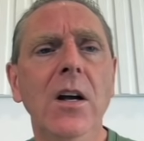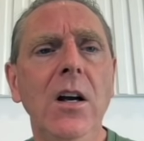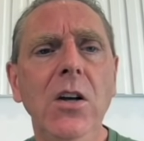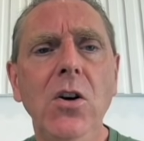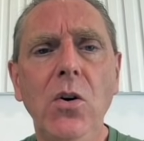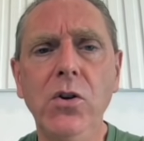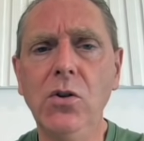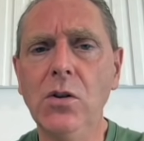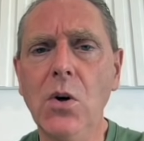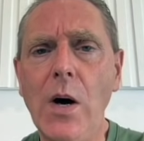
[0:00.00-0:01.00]
you know,
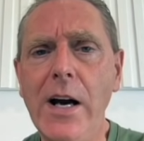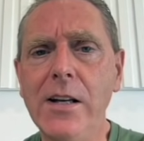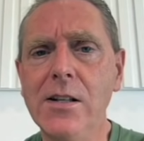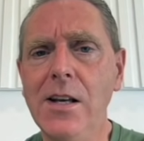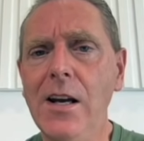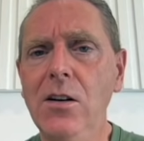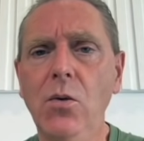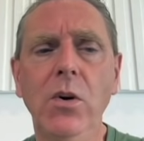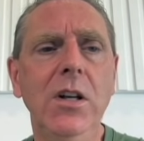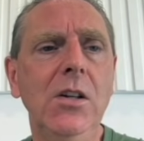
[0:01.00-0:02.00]
Uruguay is saying, look,
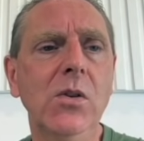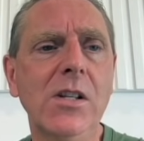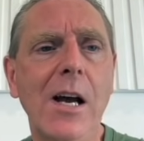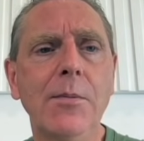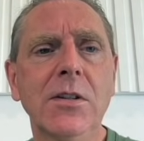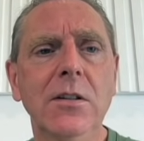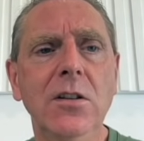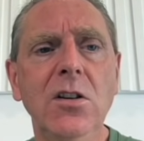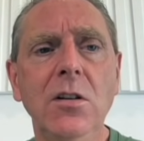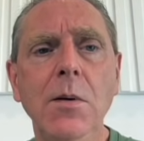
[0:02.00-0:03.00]
we need to establish
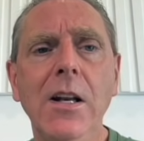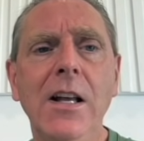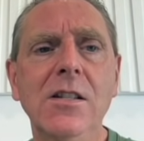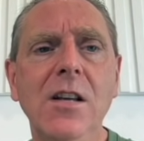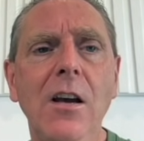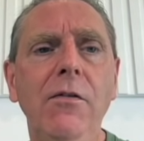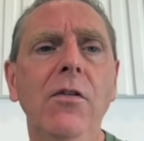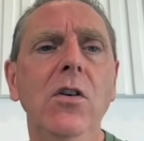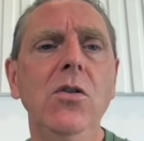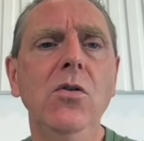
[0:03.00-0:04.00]
legitimate and
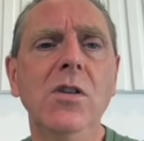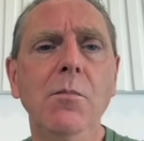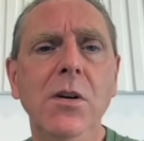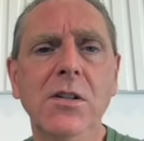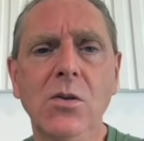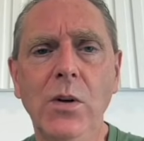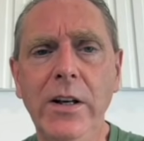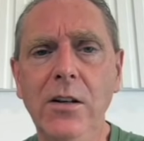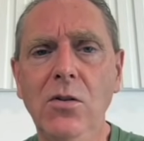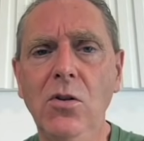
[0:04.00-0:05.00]
safe use and business
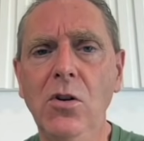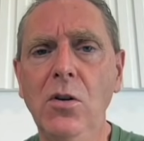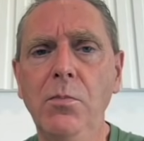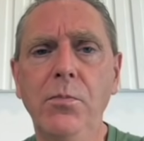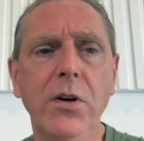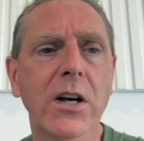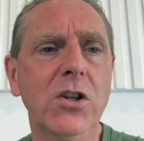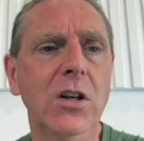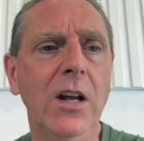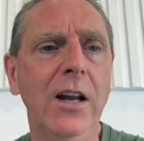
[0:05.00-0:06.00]
related to the
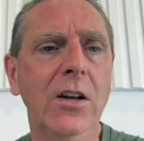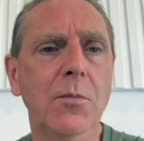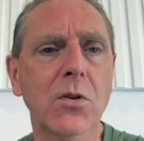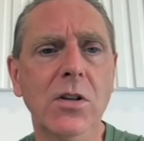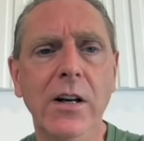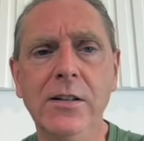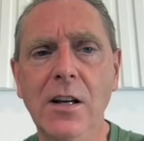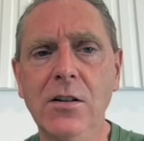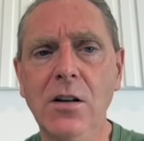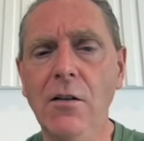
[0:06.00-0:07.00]
production and
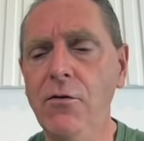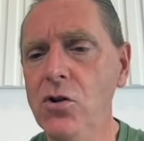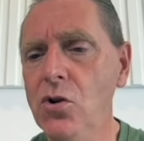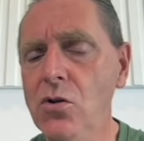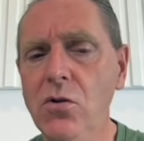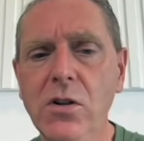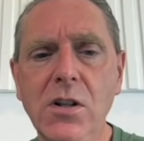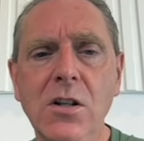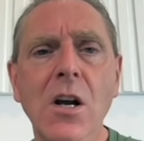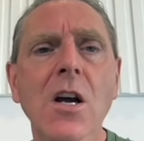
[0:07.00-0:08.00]
commercialization of virtual
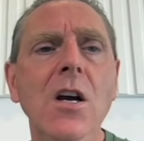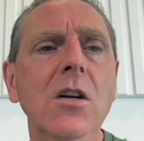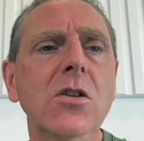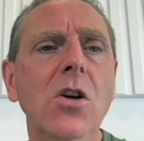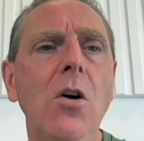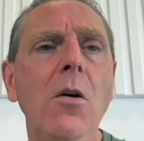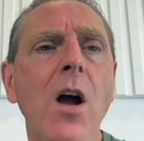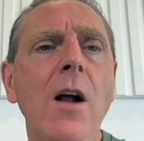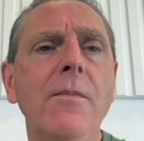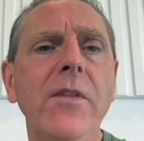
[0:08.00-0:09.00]
currencies. So
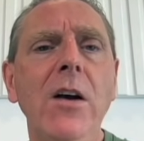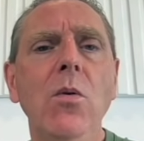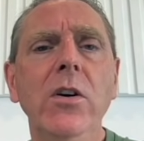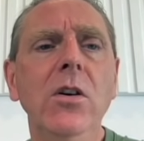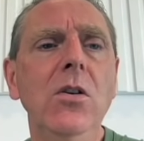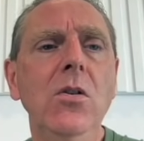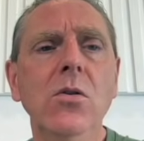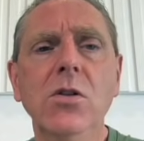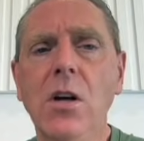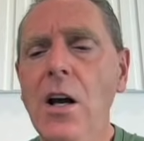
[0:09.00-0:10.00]
they want to
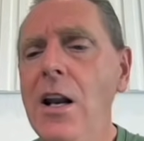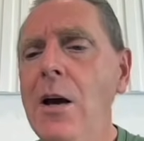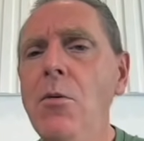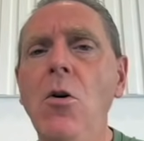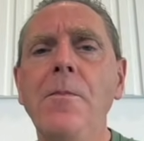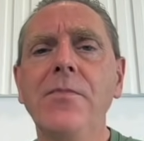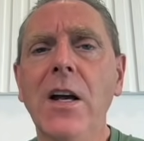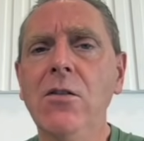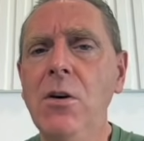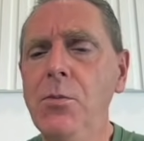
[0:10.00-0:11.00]
enable
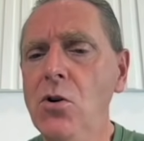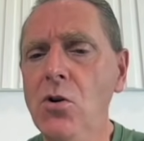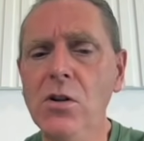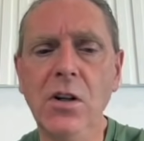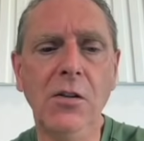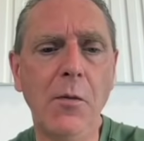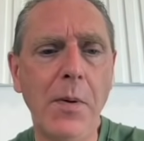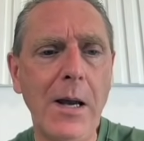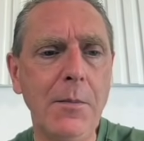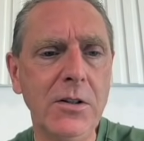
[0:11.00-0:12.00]
cryptocurrencies for
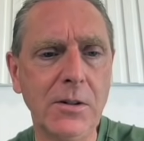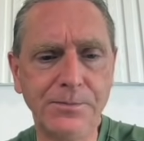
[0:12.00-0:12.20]
payments.